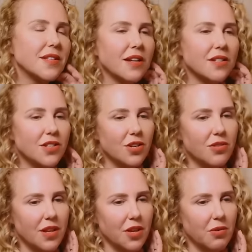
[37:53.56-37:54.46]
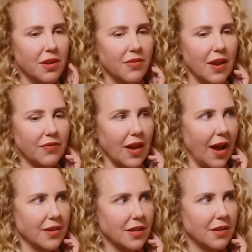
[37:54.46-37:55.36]
sucks too that you even have to
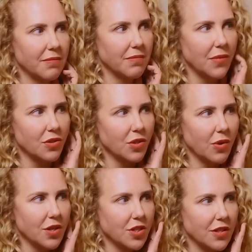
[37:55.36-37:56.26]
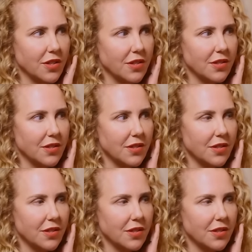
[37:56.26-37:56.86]
ask him those questions. But